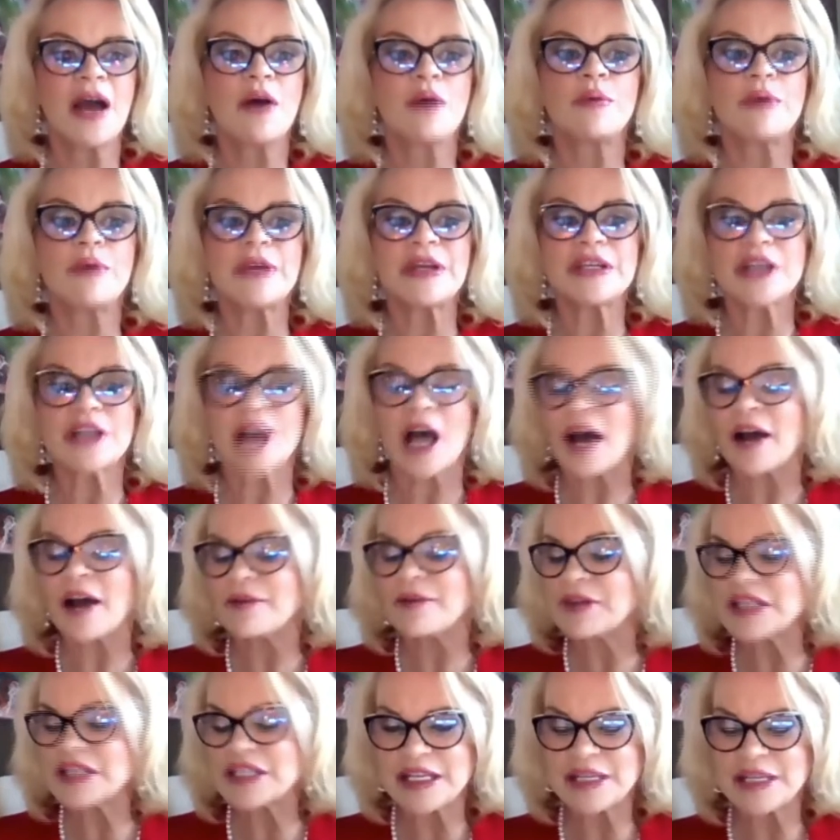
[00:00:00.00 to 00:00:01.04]
We
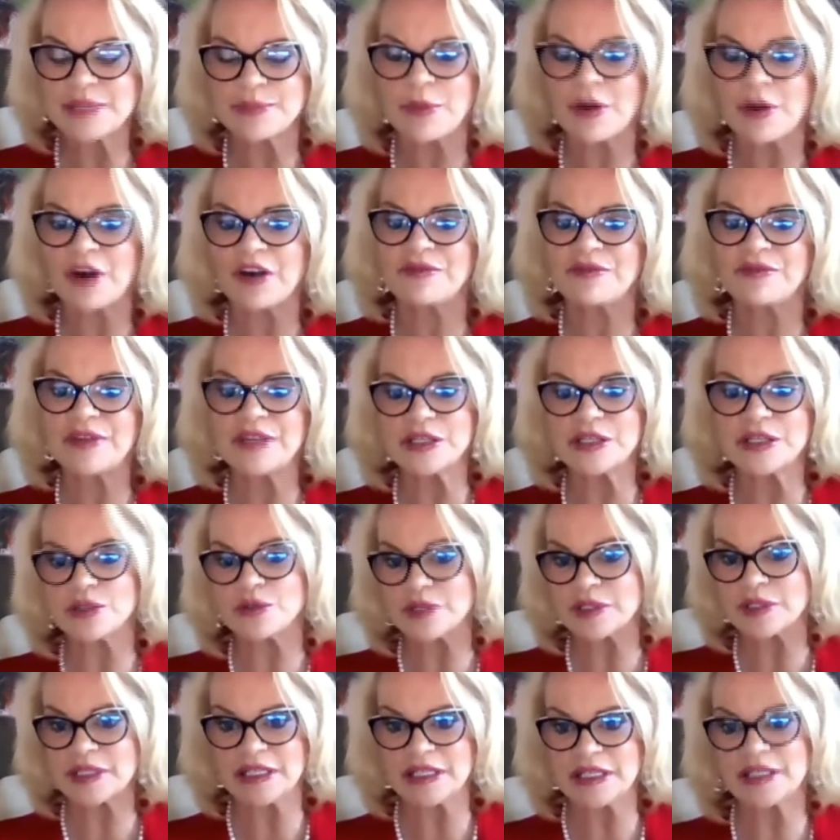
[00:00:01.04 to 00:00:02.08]
obviously, smart
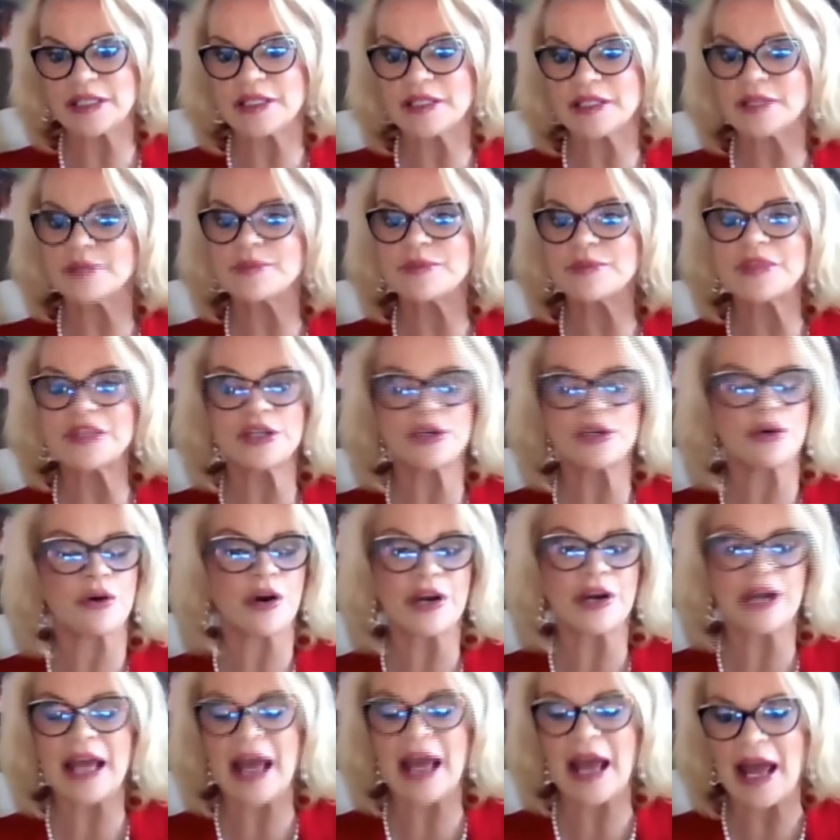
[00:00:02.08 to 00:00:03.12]
physical systems you
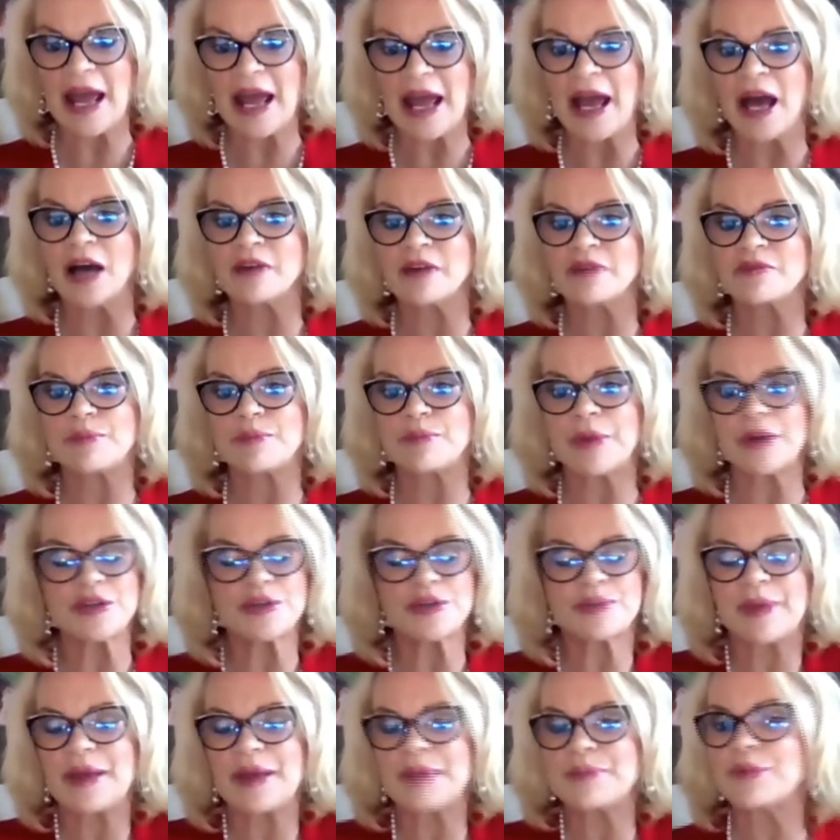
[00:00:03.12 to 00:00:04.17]
already have.
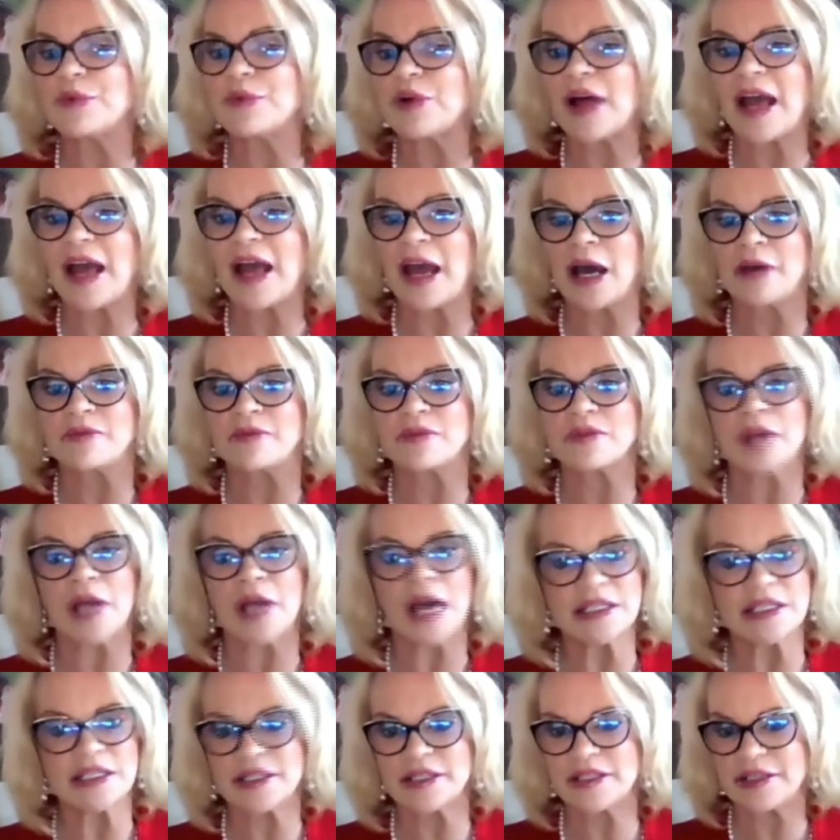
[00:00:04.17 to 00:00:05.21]
Most people have
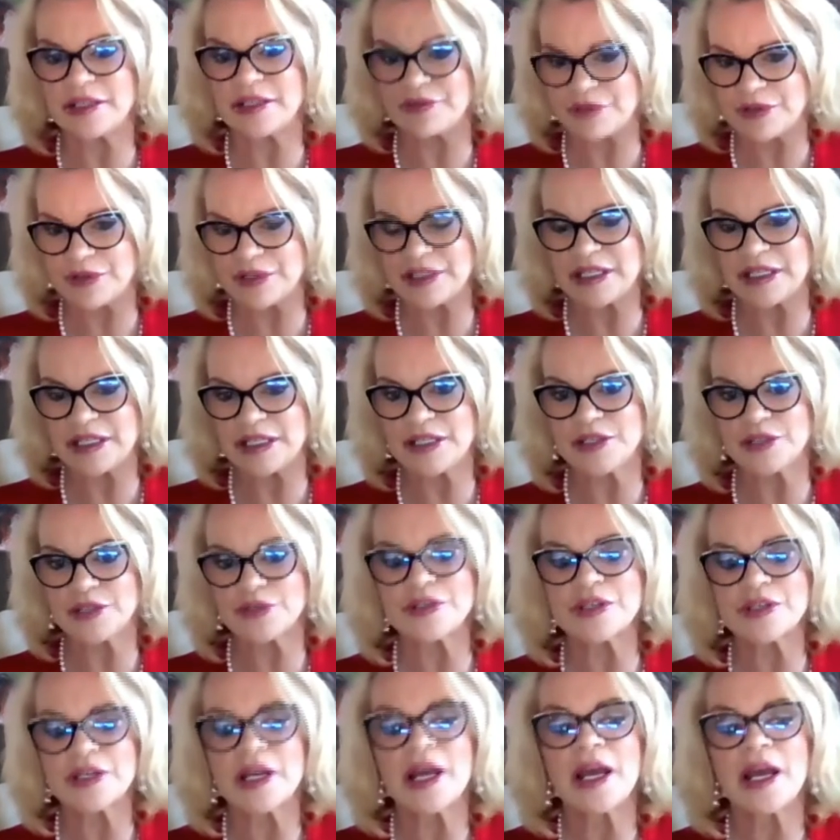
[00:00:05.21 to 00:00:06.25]
lots of different
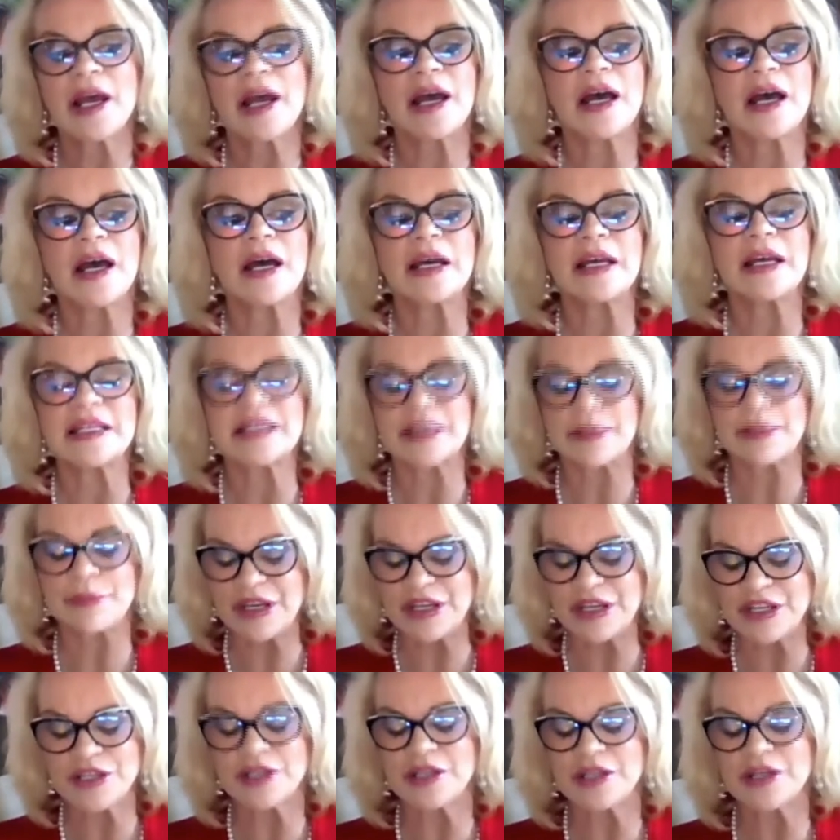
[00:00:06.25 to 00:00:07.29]
sensors. As I
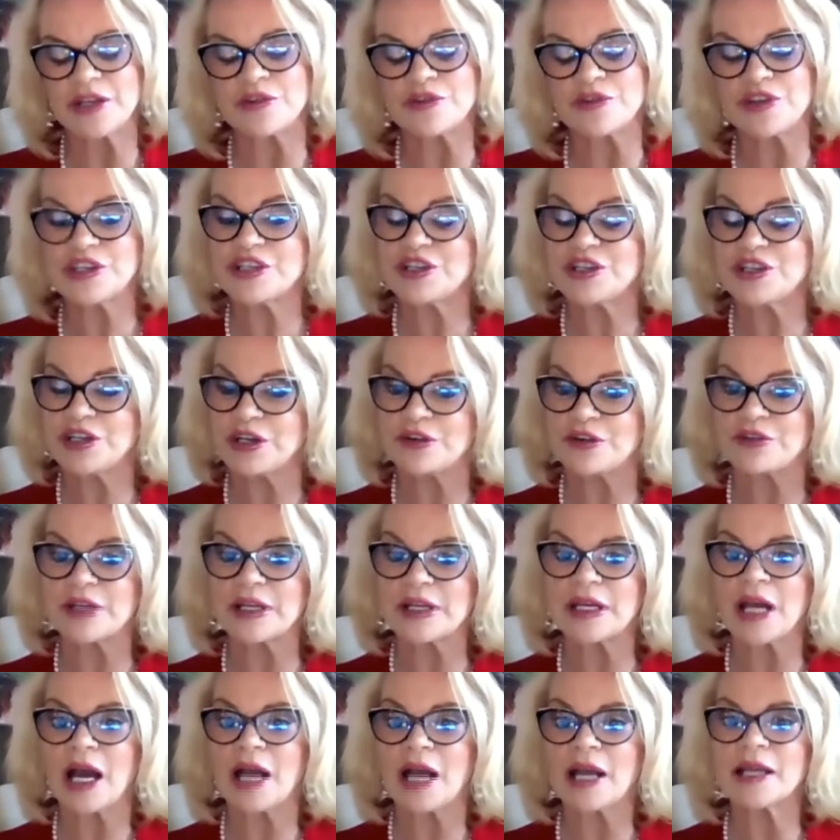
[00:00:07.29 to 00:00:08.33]
mentioned, they're just
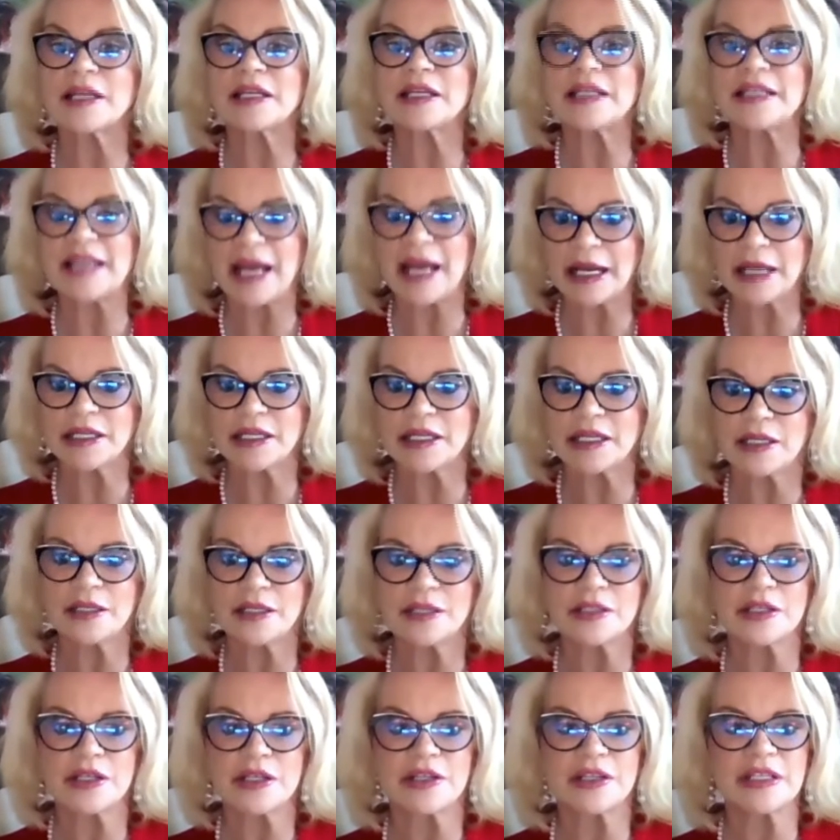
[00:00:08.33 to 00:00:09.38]
generally not
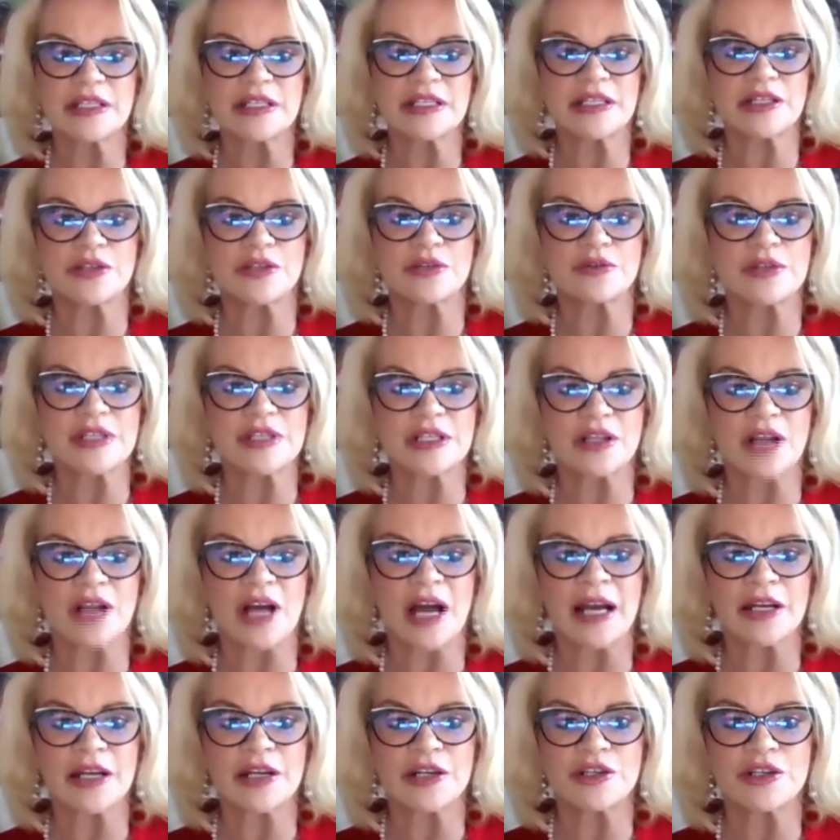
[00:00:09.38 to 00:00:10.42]
connected, so it doesn't do us a
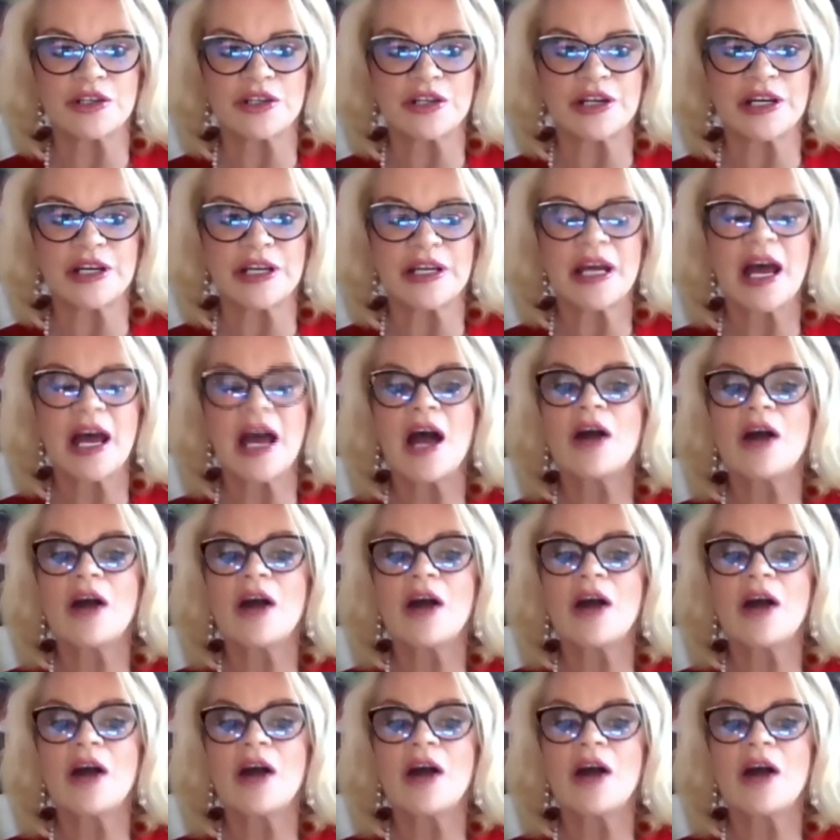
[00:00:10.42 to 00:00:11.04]
lot of good.